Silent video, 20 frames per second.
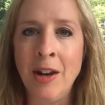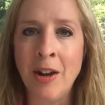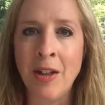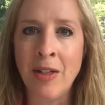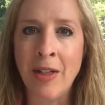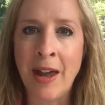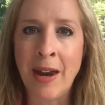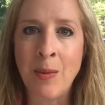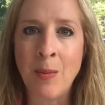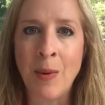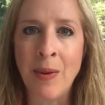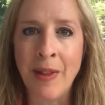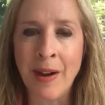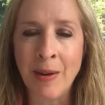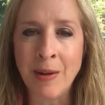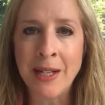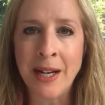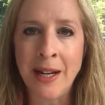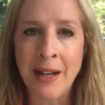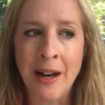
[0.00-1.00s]
then when they were
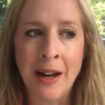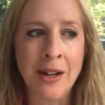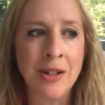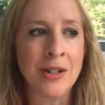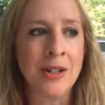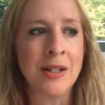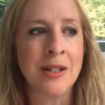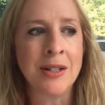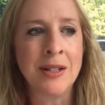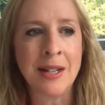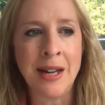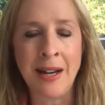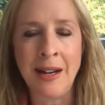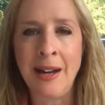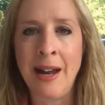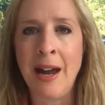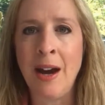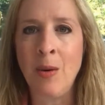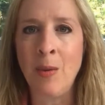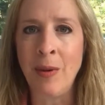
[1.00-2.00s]
teenagers and
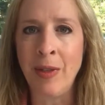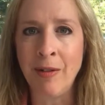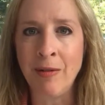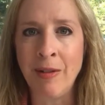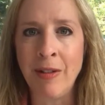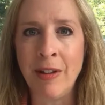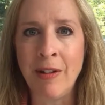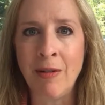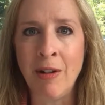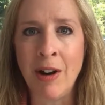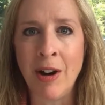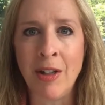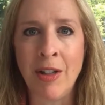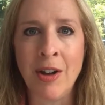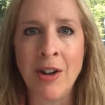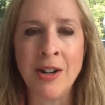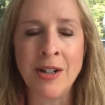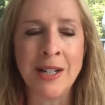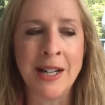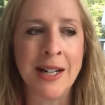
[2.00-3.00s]
now when they're in their early
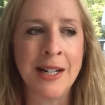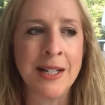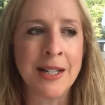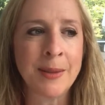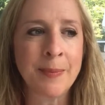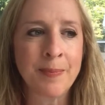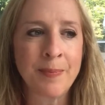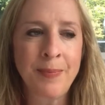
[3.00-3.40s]
30s.